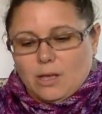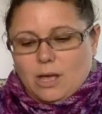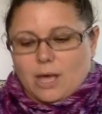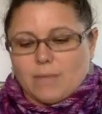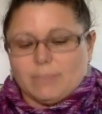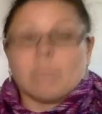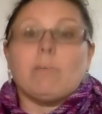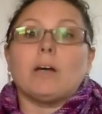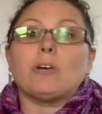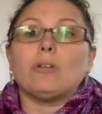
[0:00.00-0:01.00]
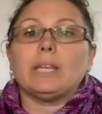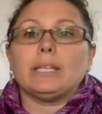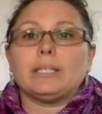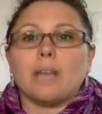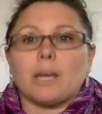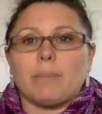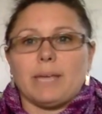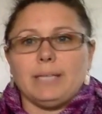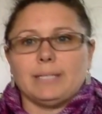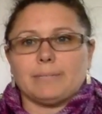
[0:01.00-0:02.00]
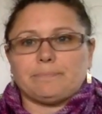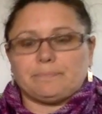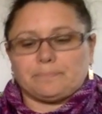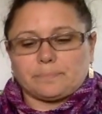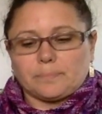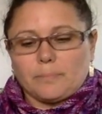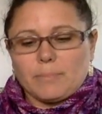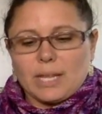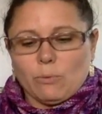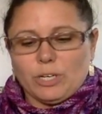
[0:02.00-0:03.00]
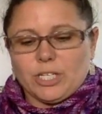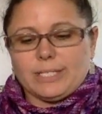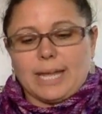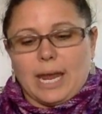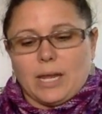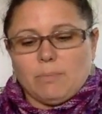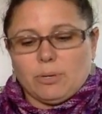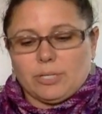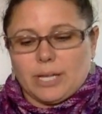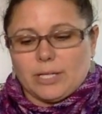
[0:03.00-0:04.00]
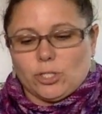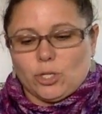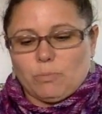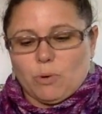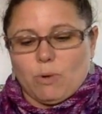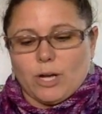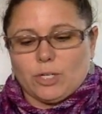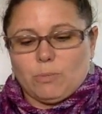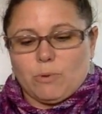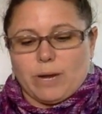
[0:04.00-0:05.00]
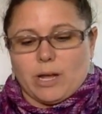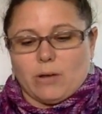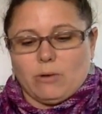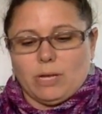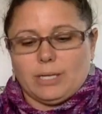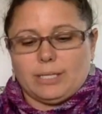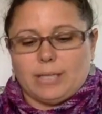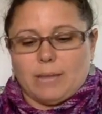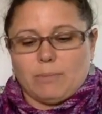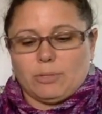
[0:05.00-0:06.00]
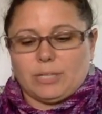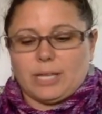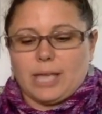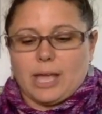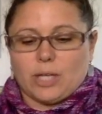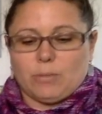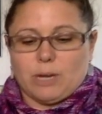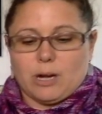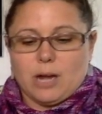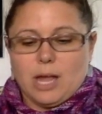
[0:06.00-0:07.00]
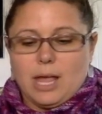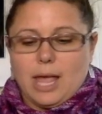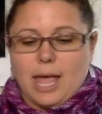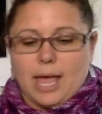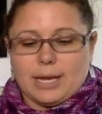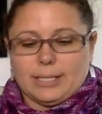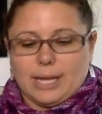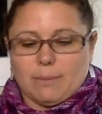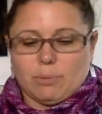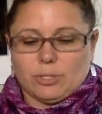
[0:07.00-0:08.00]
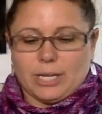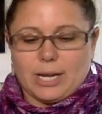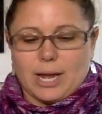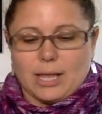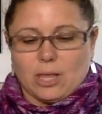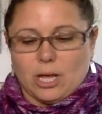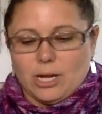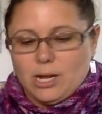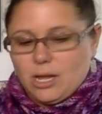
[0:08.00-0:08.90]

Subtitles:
the Mongolian sock base, which is 80% superwash merino, 10% cashmere, and 10% nylon.